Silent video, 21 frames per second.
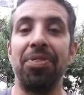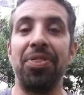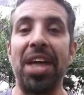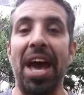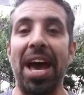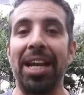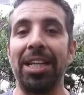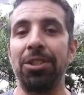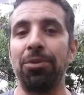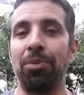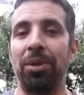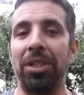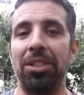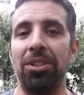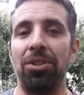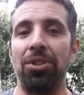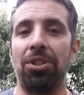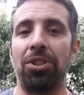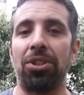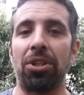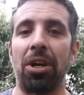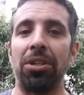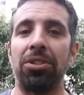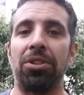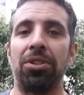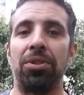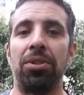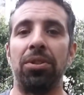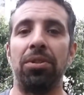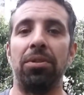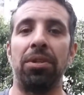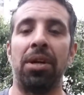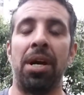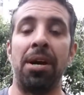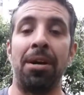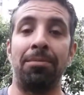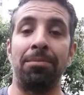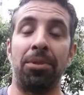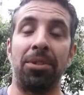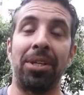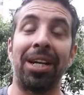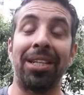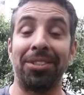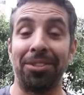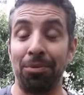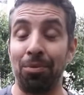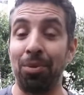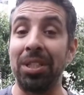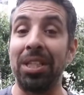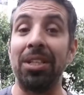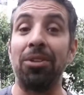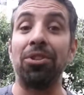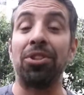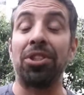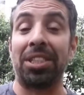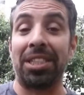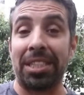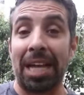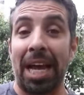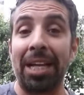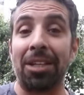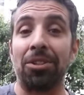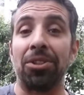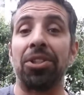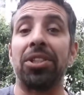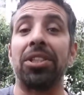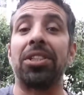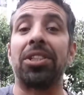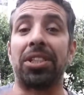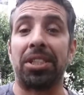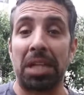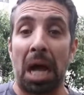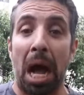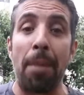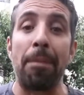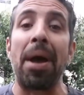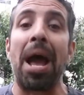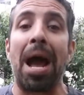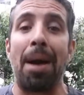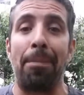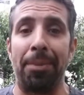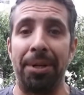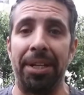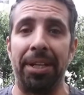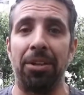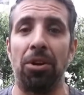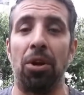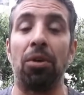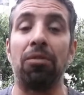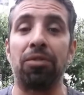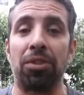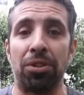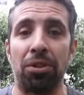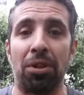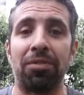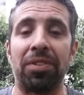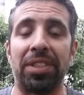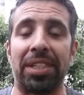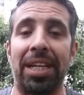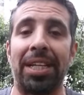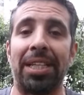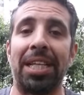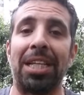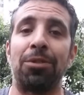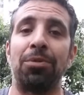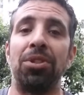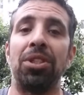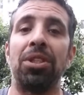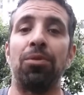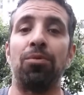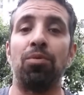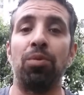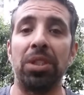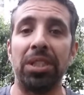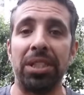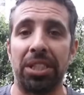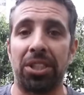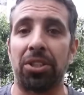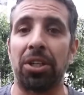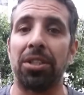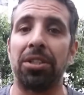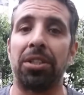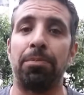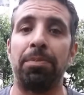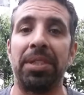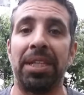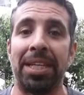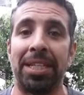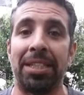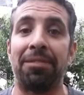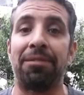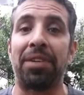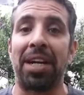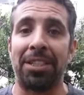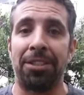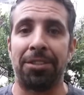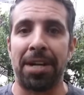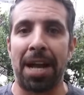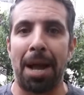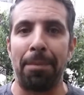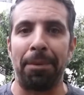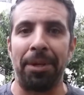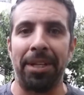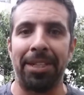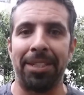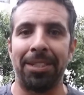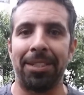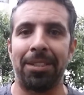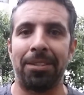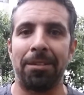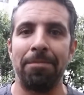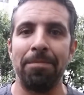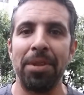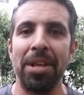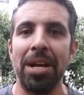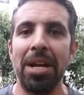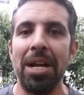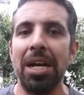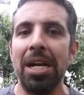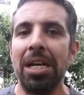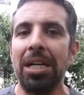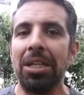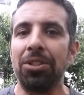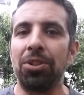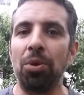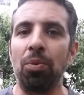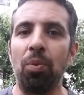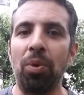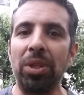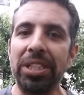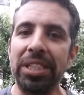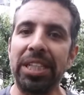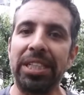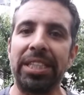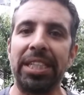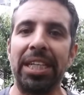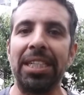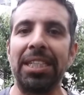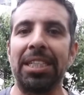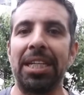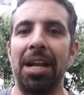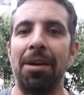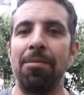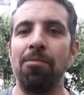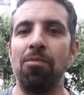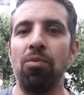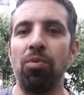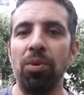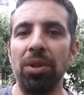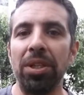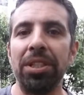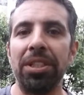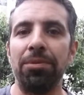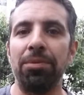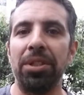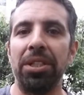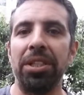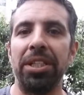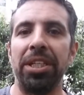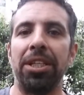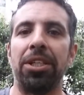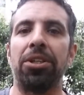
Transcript: that is when you start to um, actually when those cycles stop happening over and over again that's when you can really start to begin to find your happiness so one of the things that i'm really really